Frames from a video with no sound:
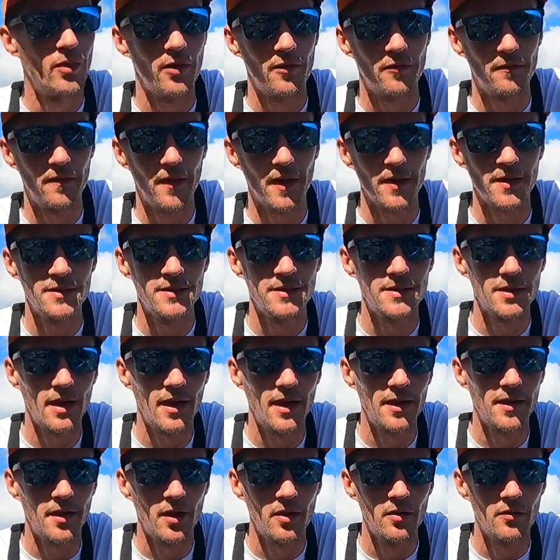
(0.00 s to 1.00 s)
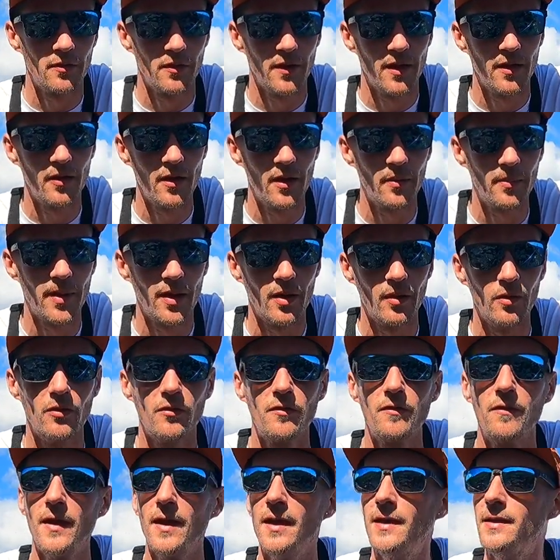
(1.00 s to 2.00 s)
With a flooding tide, hopefully they'll be on
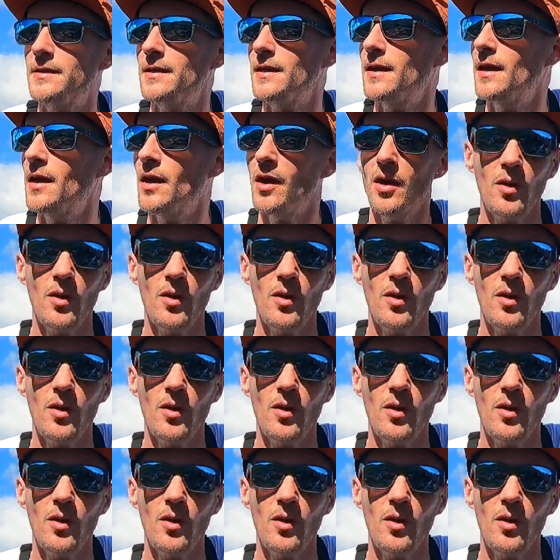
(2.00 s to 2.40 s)
the feed.